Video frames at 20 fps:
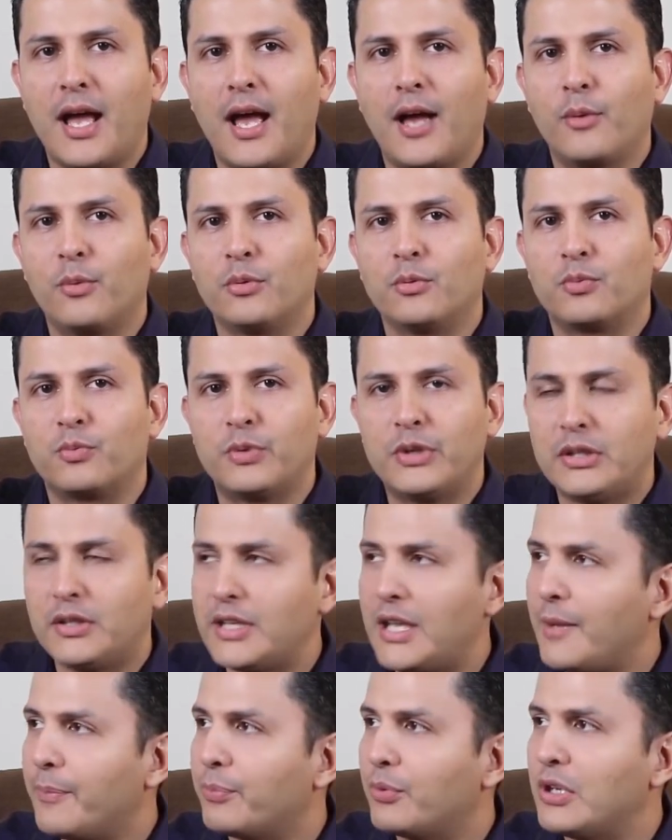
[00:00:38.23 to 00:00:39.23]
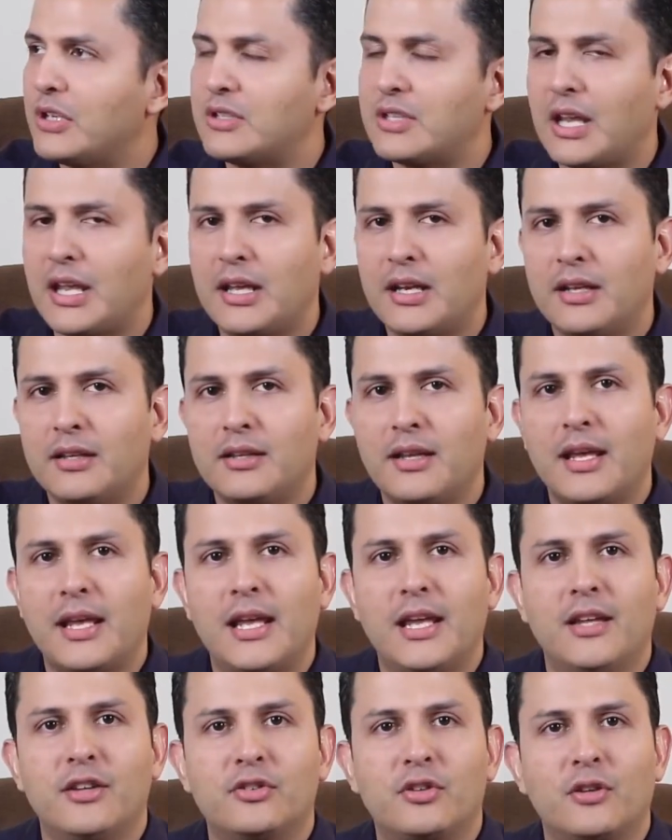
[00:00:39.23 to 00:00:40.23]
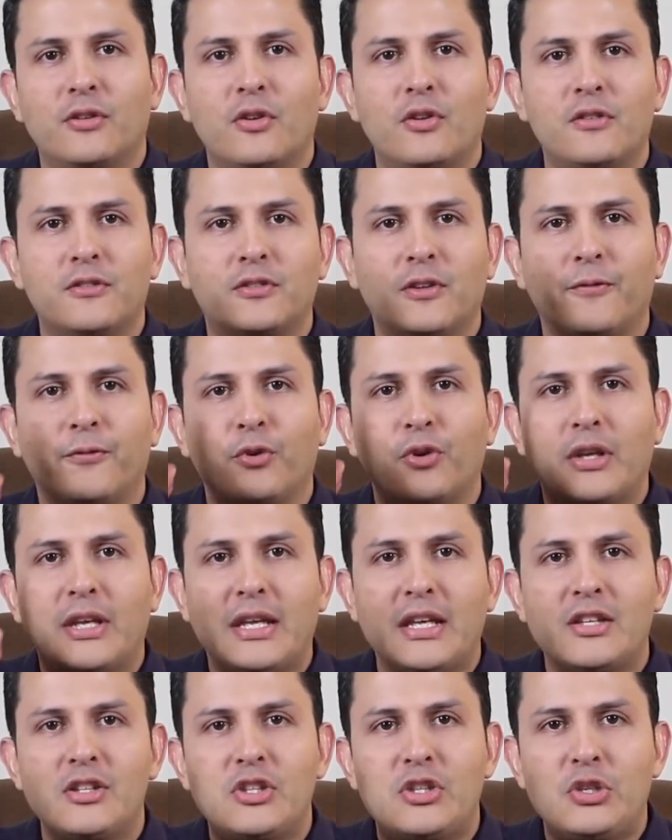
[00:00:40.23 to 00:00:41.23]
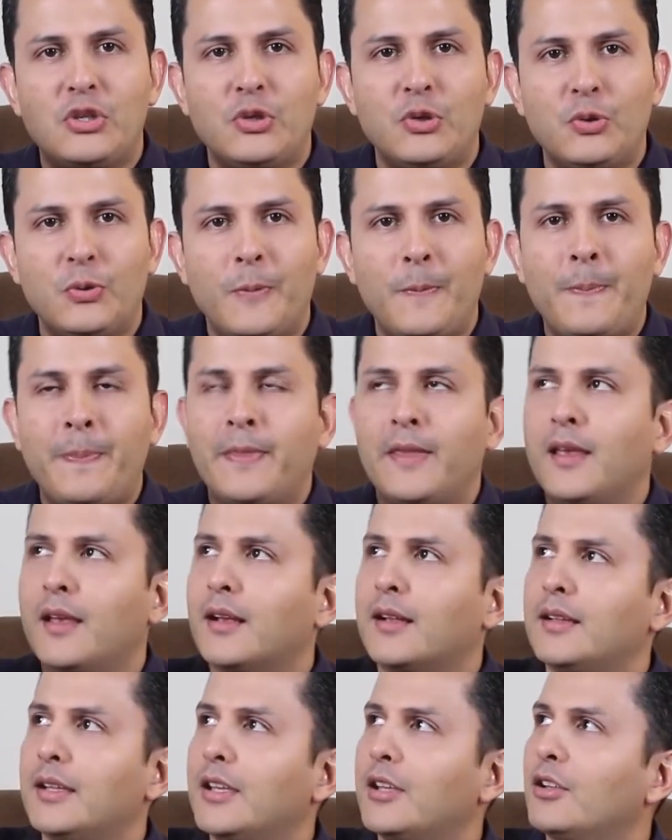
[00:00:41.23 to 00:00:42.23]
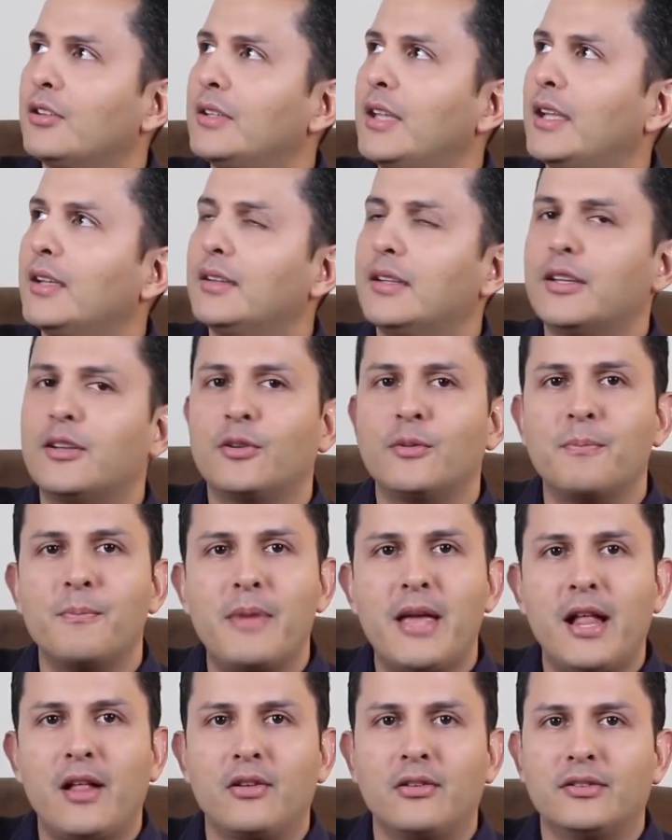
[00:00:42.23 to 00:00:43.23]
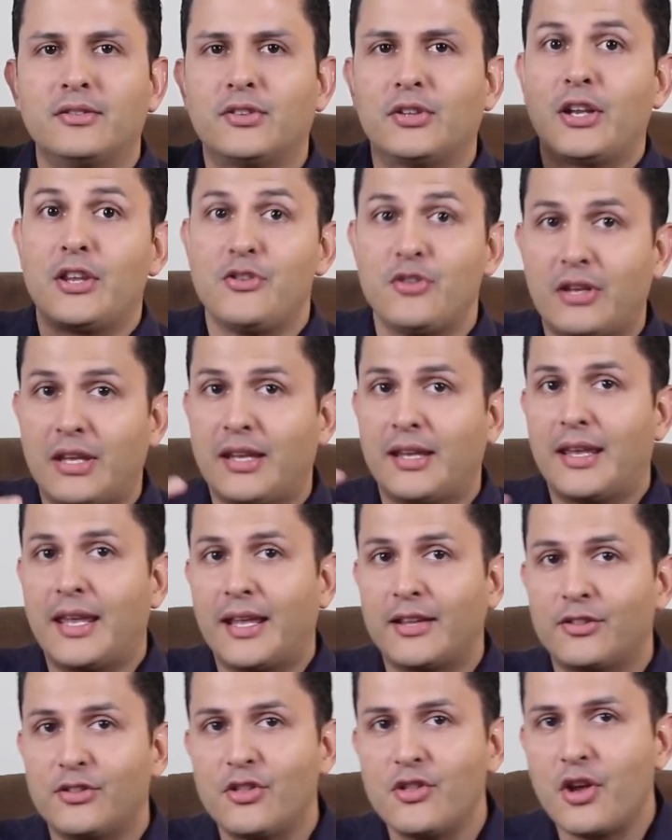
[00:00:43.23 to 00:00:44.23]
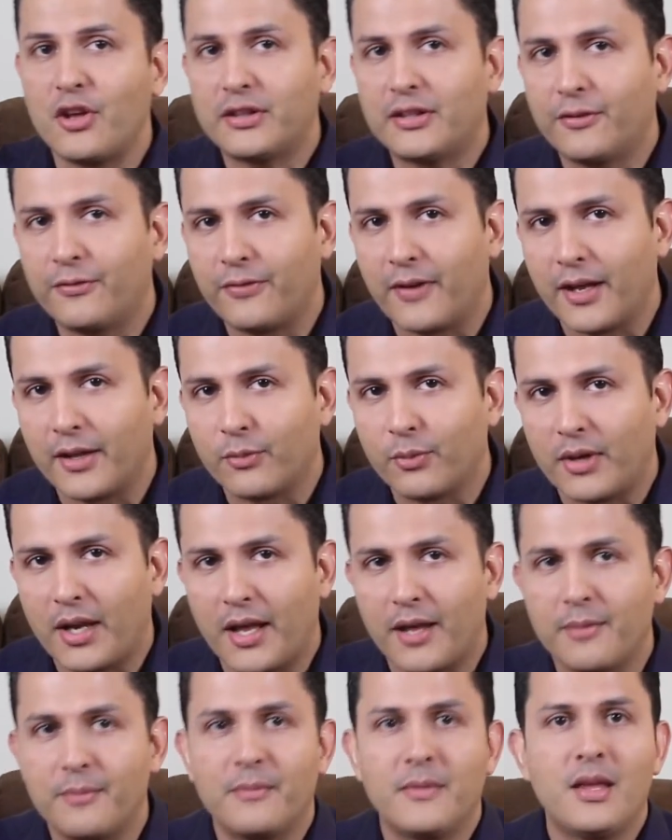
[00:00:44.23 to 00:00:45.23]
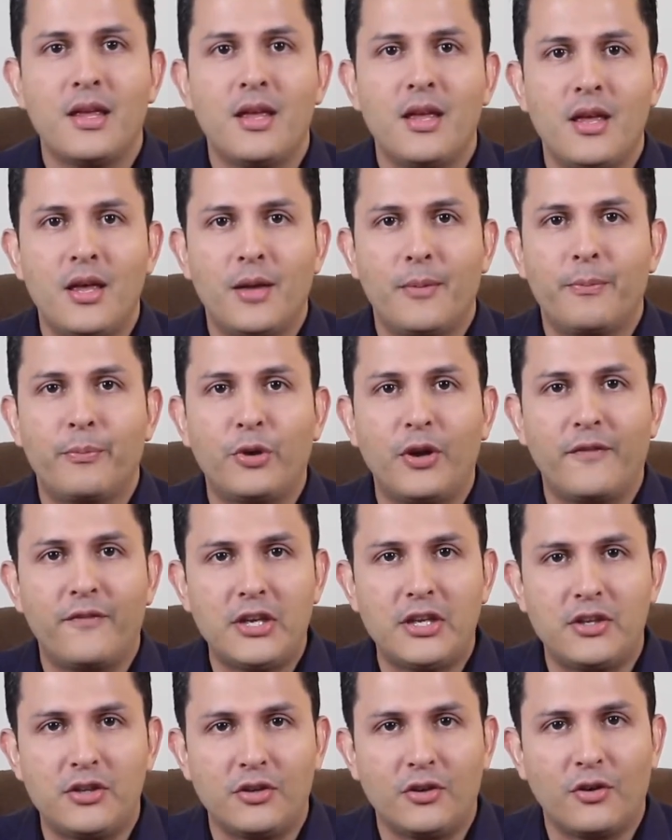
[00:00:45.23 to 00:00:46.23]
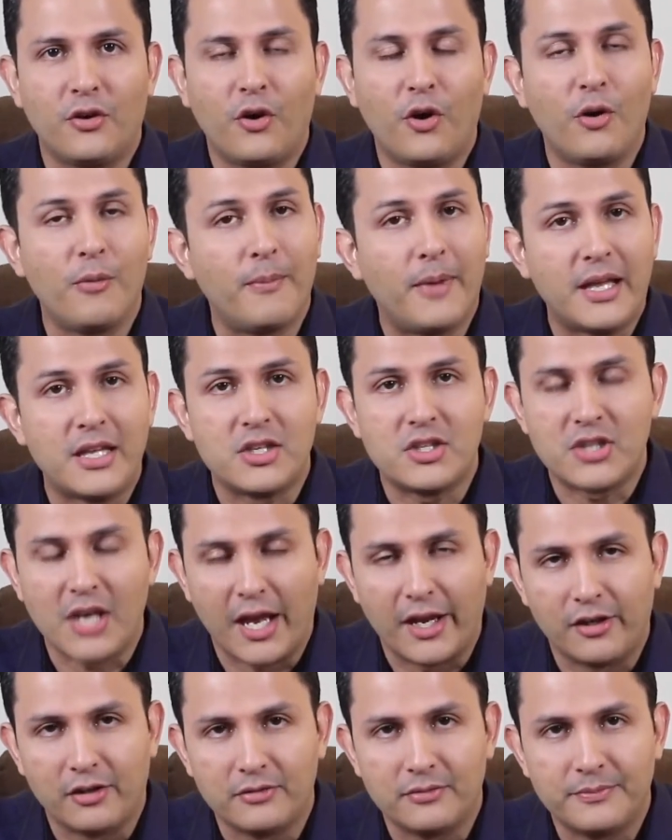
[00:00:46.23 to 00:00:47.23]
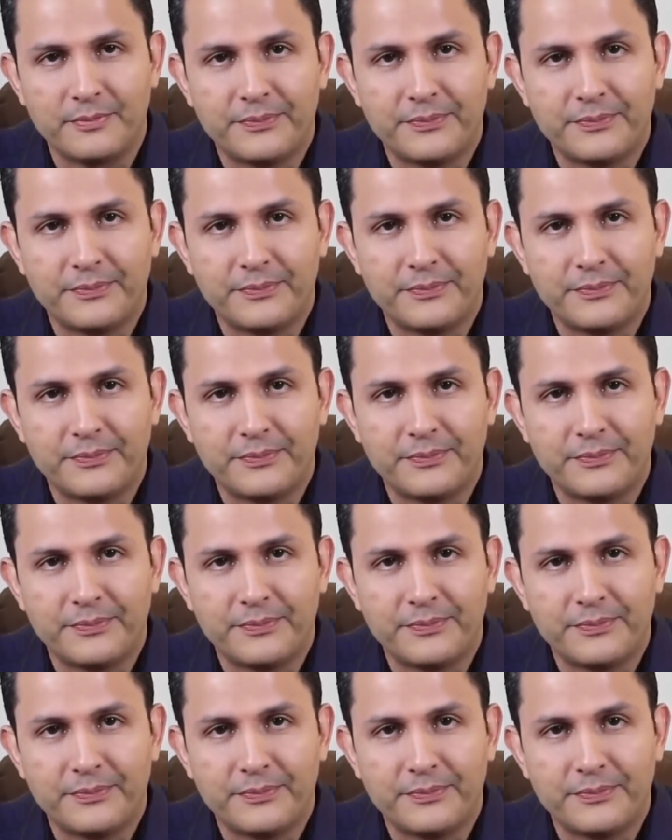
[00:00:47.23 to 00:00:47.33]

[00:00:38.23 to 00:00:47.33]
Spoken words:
I will really appreciate it. And don't also forget to click on that little bell so that you can get notified when I put a video on my channel.